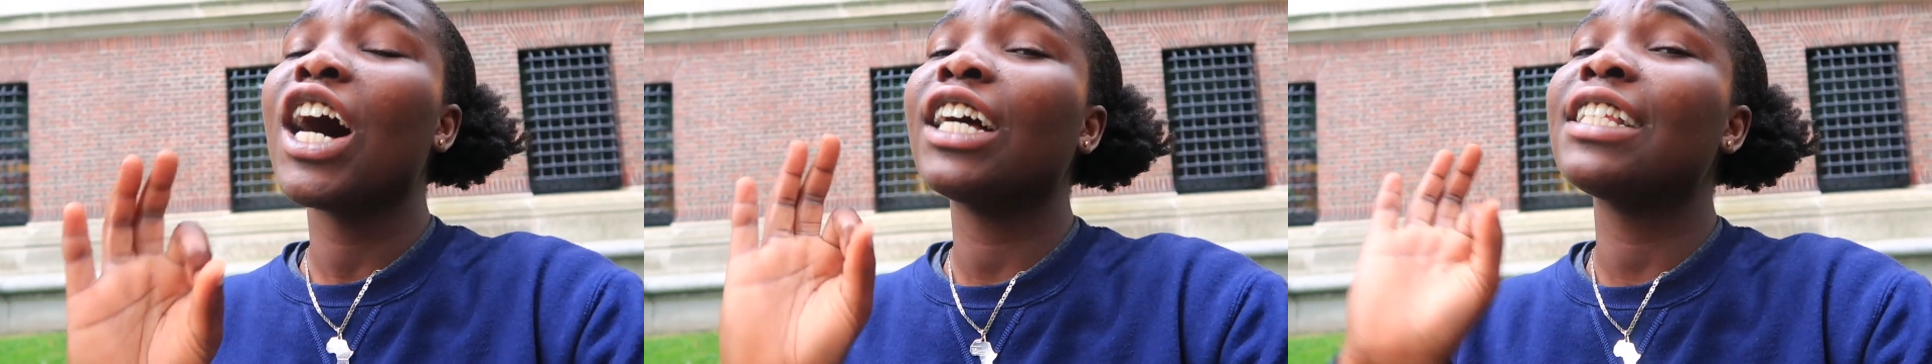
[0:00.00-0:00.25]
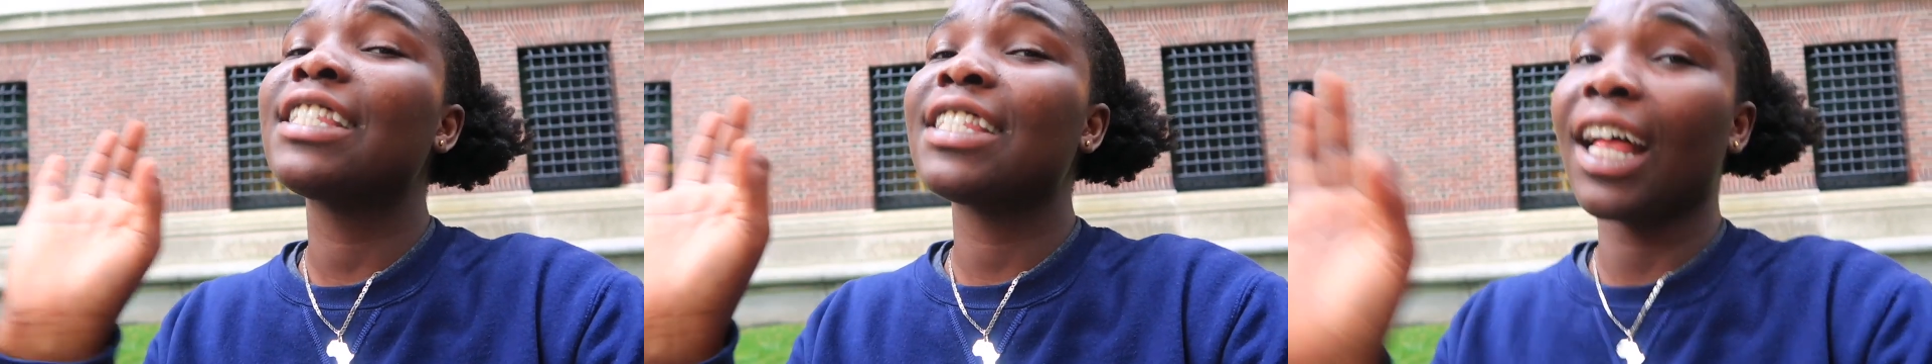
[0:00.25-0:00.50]

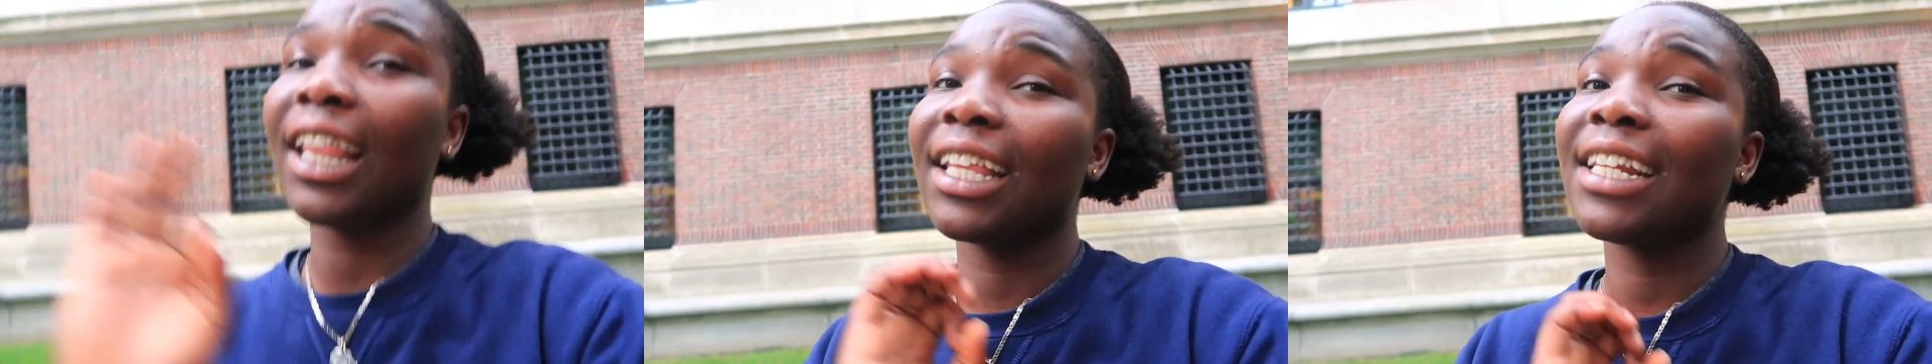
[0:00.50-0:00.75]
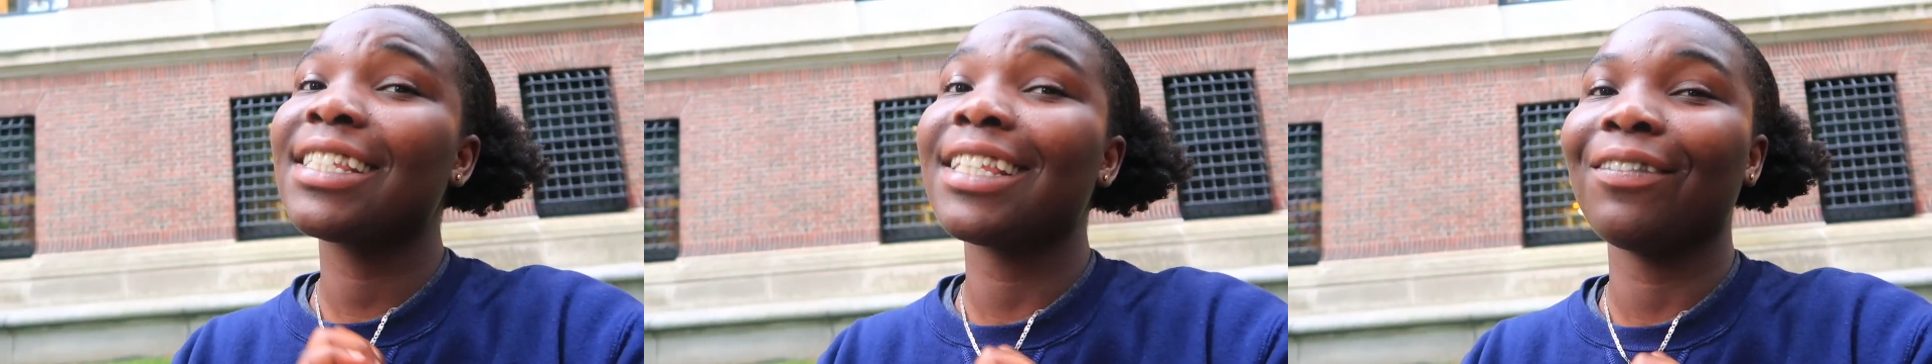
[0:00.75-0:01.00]
a
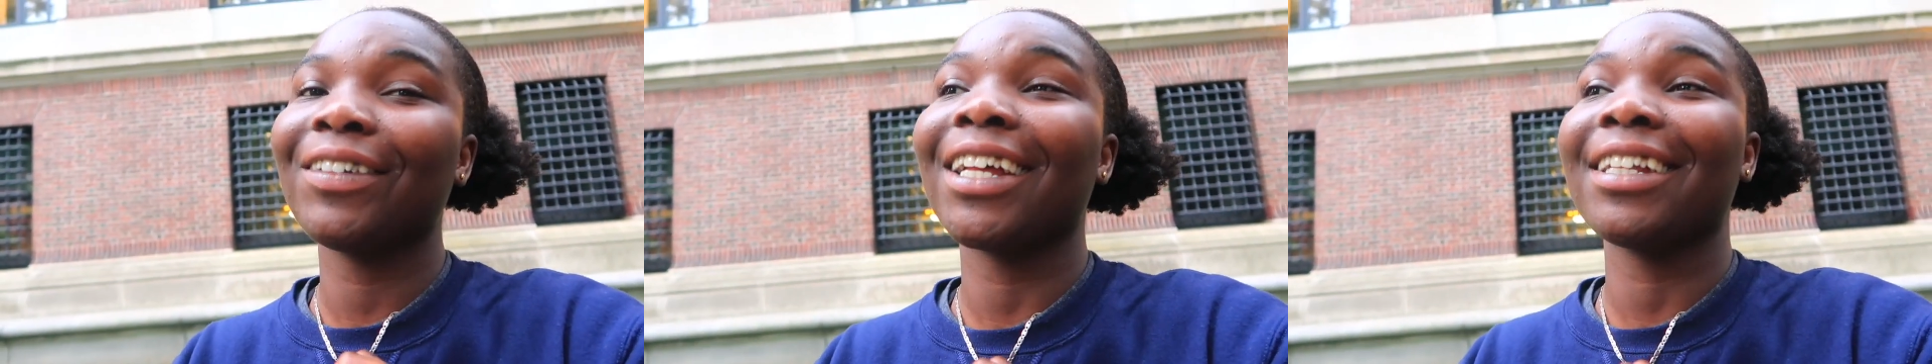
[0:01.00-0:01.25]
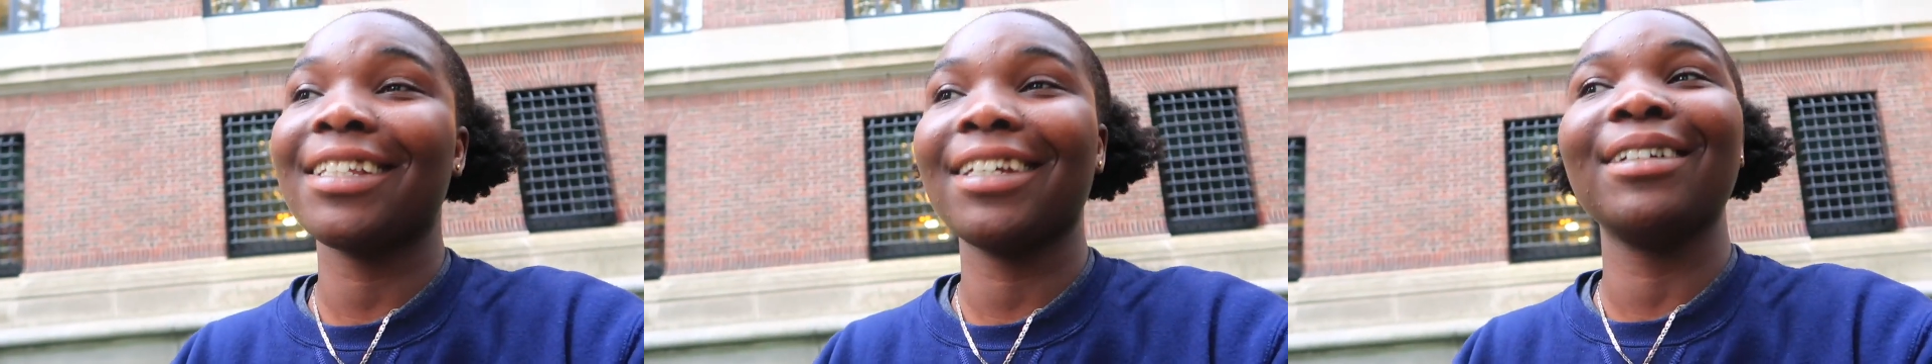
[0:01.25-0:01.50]
solid 7
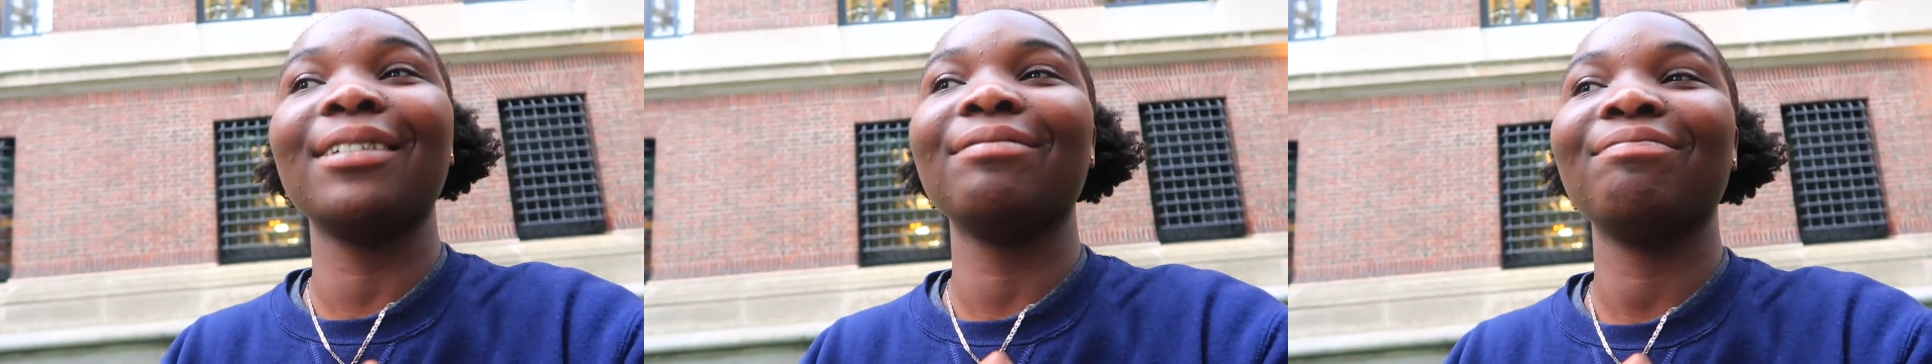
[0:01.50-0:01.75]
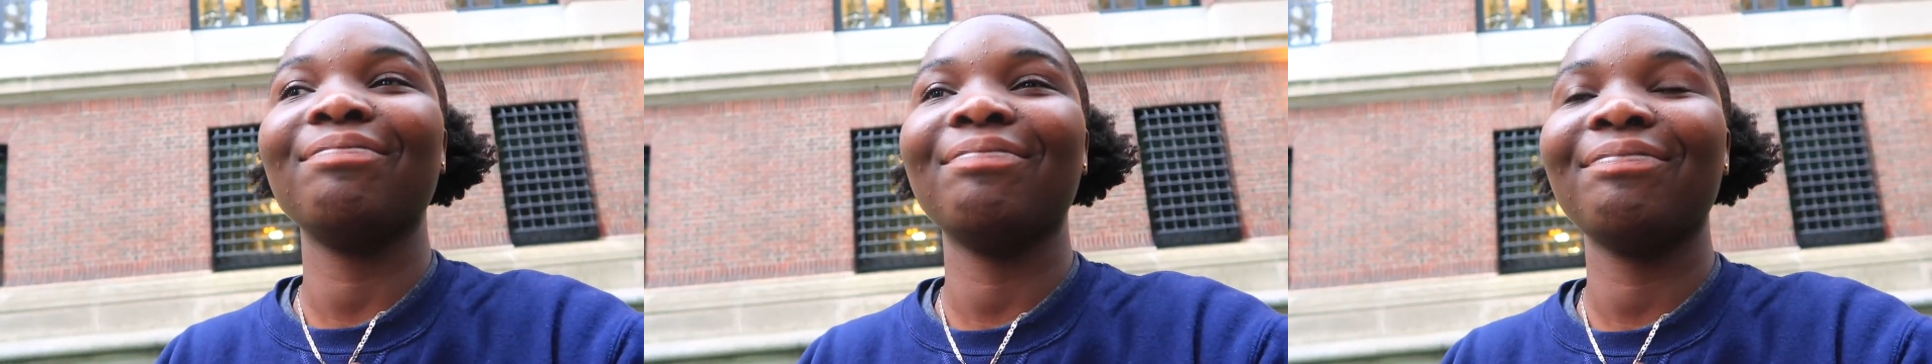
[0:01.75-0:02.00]
out of 10.
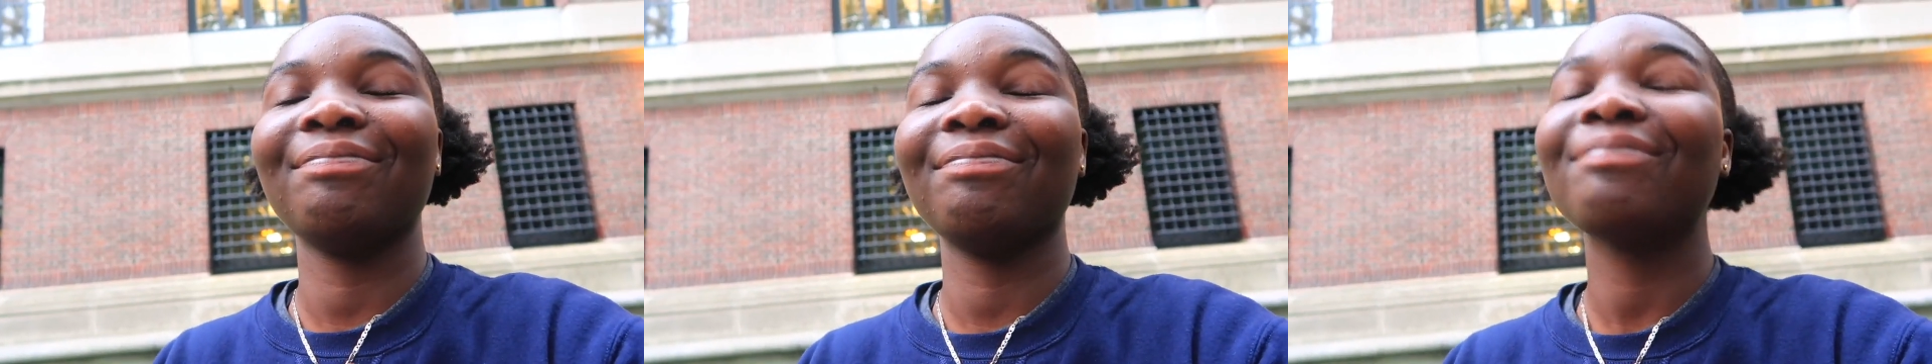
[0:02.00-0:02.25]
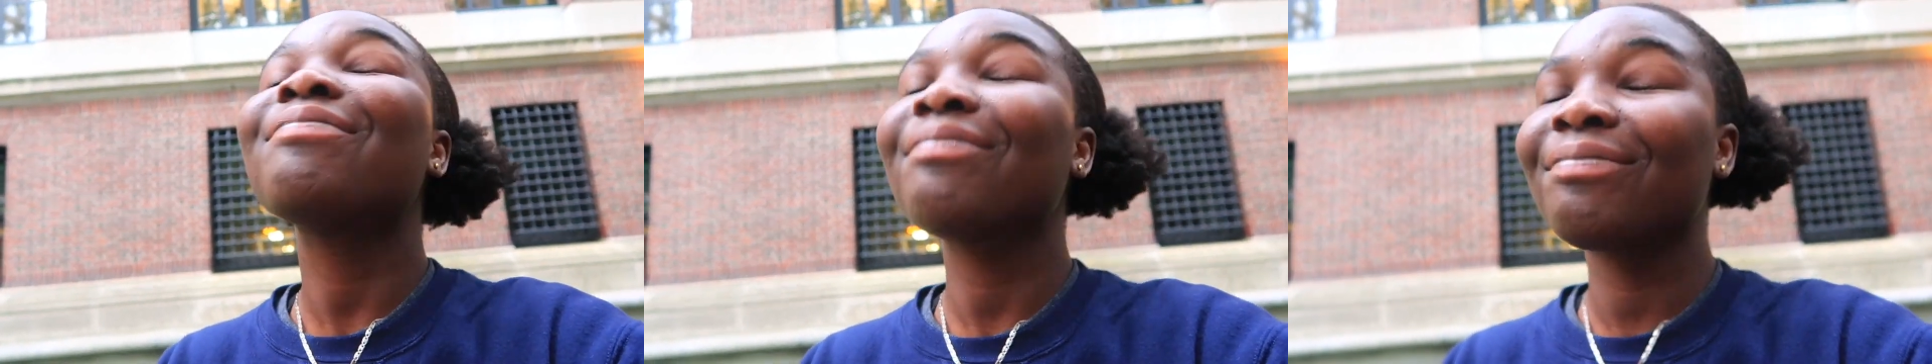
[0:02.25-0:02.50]

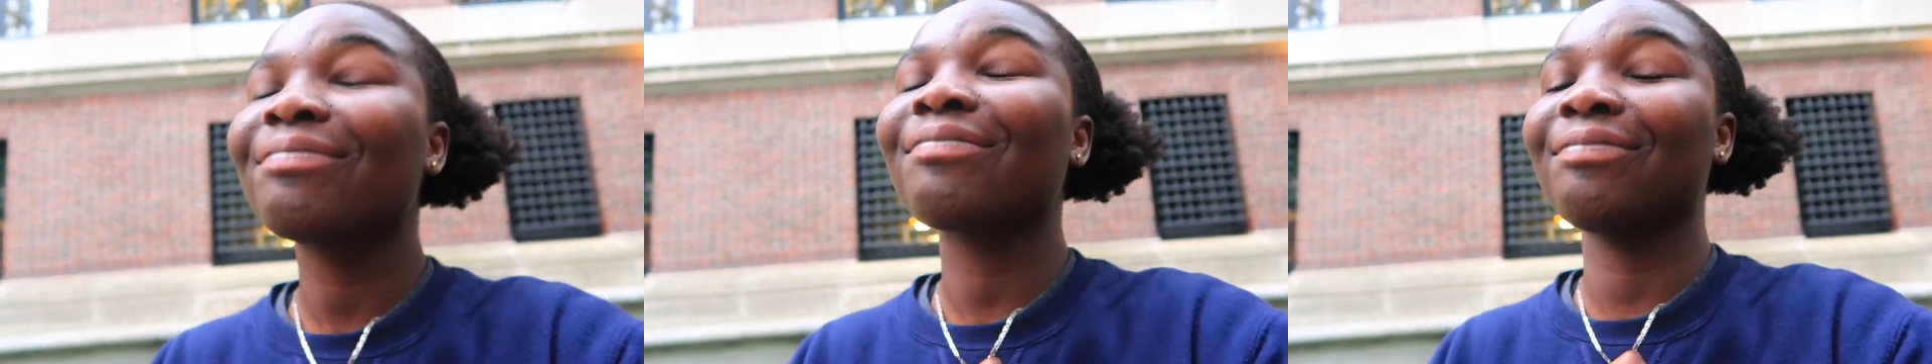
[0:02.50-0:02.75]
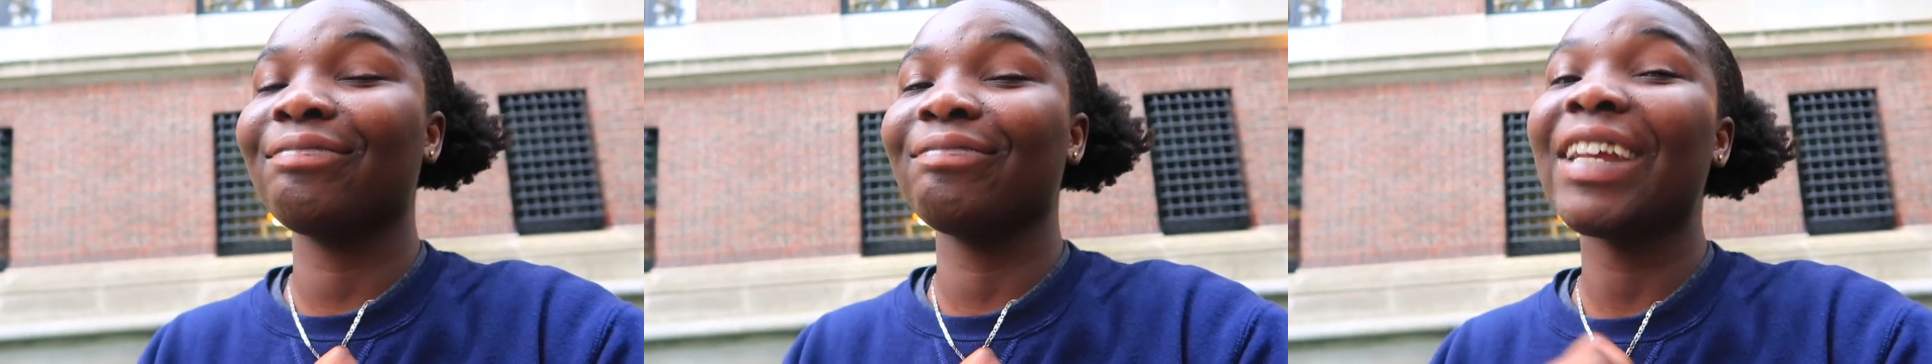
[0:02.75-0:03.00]

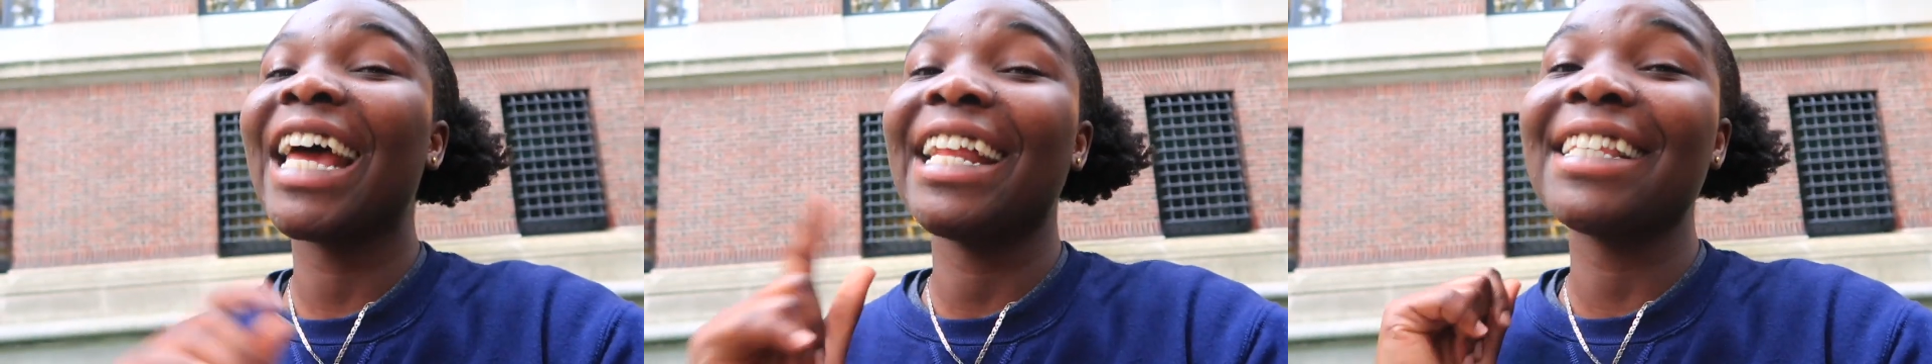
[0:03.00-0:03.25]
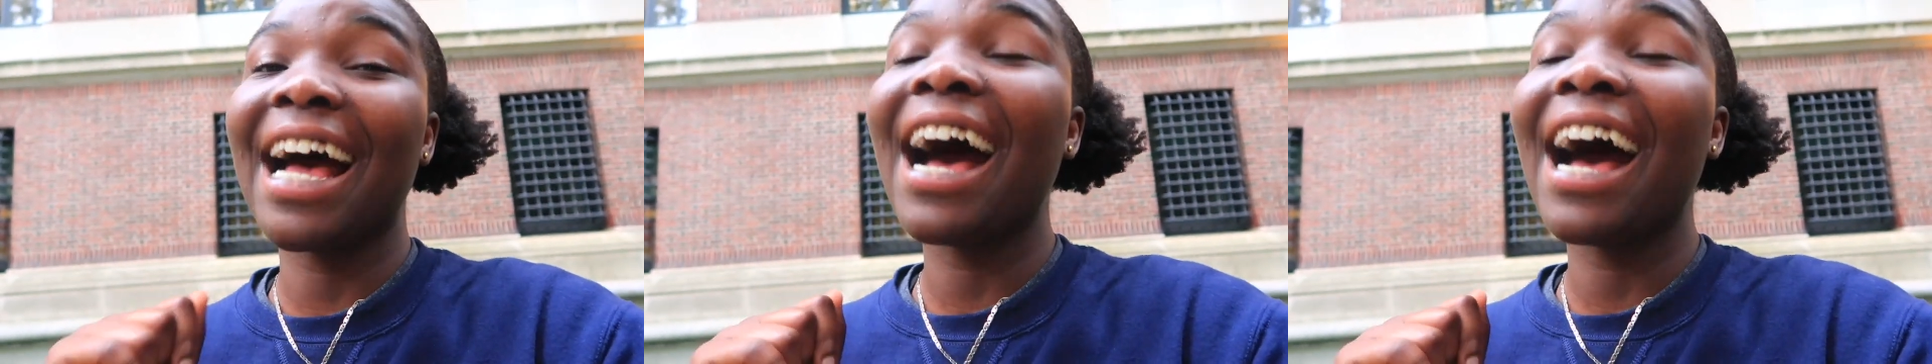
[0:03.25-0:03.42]
And that's